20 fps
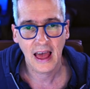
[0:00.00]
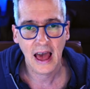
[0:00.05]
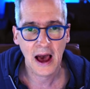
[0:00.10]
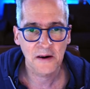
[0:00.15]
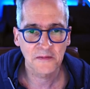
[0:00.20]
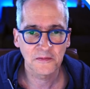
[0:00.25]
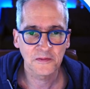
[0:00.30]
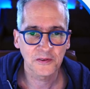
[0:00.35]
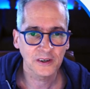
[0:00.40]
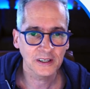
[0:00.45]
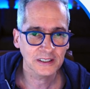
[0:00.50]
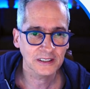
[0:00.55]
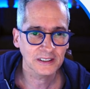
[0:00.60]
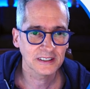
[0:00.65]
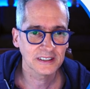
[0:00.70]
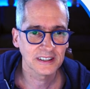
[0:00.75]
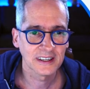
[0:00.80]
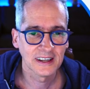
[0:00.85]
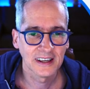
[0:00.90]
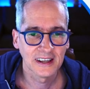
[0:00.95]
A M P first.
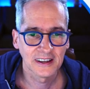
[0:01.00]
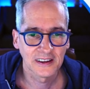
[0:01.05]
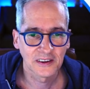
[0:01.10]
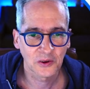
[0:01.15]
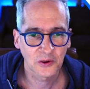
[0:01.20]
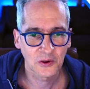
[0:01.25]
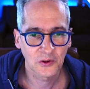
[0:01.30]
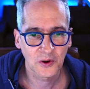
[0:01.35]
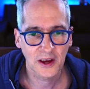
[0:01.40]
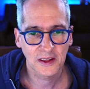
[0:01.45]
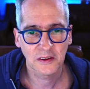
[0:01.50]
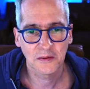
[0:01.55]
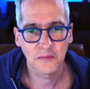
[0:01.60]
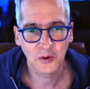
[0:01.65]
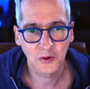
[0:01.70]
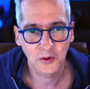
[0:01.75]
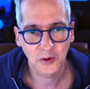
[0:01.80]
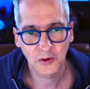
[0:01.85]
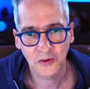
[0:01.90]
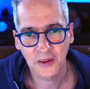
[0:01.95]
So you have the
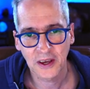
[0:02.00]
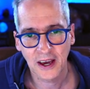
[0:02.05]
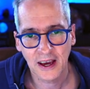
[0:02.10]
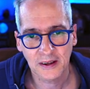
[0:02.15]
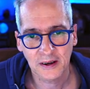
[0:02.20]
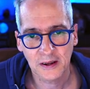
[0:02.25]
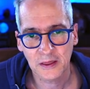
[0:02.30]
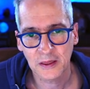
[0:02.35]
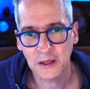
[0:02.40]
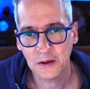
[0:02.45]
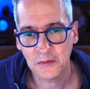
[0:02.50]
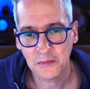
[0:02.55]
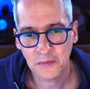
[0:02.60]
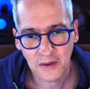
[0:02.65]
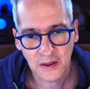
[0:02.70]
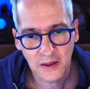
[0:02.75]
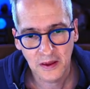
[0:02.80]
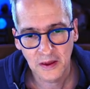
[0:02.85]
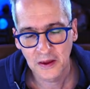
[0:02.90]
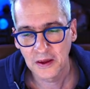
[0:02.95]
beauty of the Astra theme
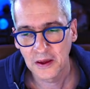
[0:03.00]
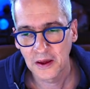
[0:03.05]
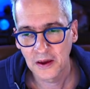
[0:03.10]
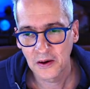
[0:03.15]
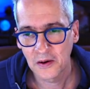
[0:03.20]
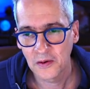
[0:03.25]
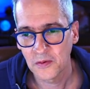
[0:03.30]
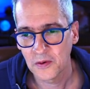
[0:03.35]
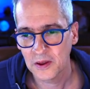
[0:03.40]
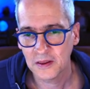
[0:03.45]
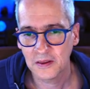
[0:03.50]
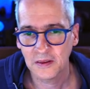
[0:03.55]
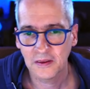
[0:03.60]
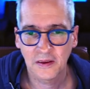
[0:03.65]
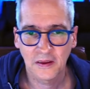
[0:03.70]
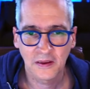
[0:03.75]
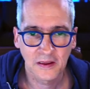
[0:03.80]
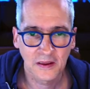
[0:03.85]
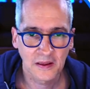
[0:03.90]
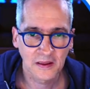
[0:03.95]
with
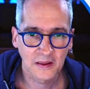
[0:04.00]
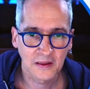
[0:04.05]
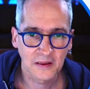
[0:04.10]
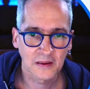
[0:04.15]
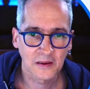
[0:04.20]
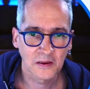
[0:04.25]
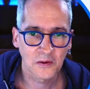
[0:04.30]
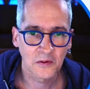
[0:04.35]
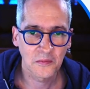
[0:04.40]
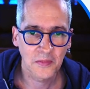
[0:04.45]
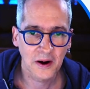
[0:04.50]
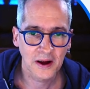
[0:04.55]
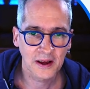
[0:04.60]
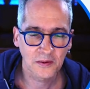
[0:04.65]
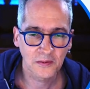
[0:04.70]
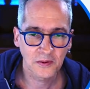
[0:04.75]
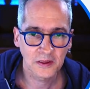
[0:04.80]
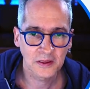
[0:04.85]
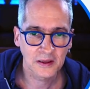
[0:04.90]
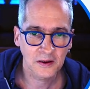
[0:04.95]

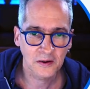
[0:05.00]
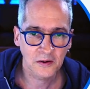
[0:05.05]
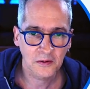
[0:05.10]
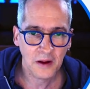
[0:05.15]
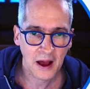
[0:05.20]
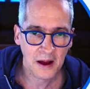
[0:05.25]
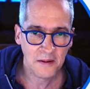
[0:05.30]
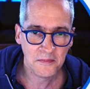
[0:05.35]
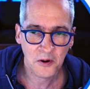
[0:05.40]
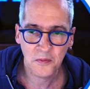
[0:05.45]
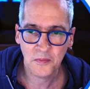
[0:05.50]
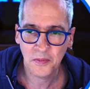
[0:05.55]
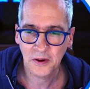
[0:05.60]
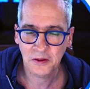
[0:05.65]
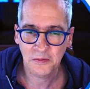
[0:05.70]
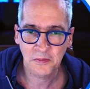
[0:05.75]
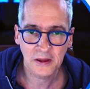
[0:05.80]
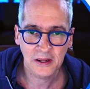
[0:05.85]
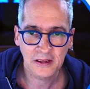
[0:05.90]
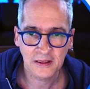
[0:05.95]
combined with the A M P
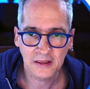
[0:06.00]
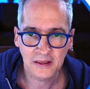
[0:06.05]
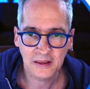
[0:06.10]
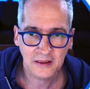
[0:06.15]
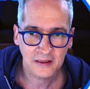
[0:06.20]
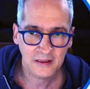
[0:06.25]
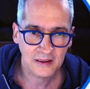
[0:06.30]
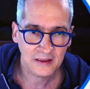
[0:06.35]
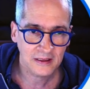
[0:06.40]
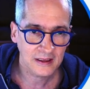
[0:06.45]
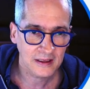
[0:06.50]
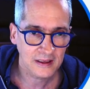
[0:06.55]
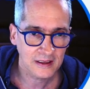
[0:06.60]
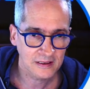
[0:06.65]
compatibility that they